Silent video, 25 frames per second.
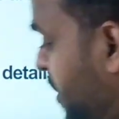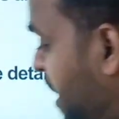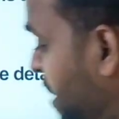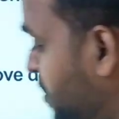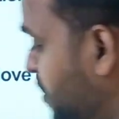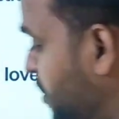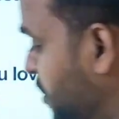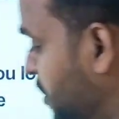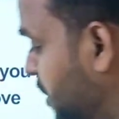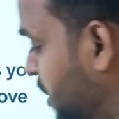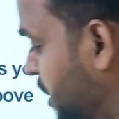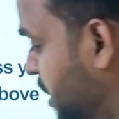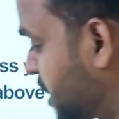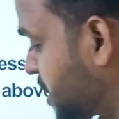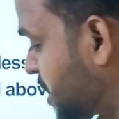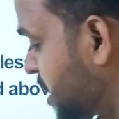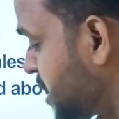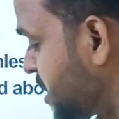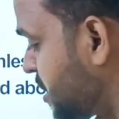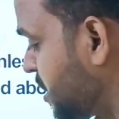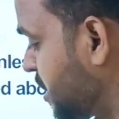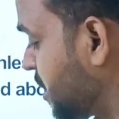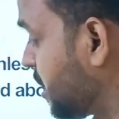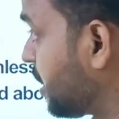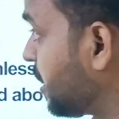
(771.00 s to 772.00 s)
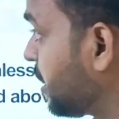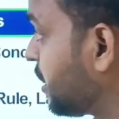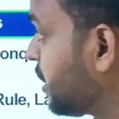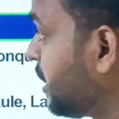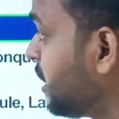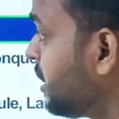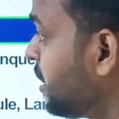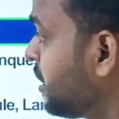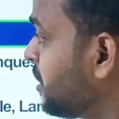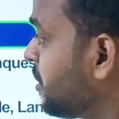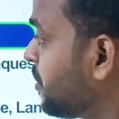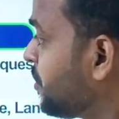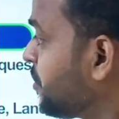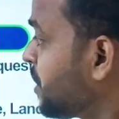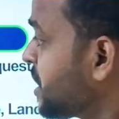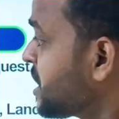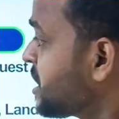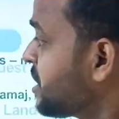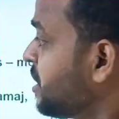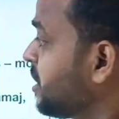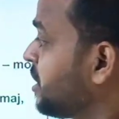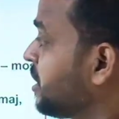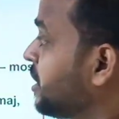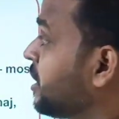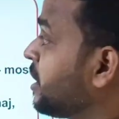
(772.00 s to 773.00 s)
we have discussed the
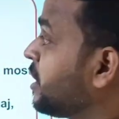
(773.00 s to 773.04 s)
first,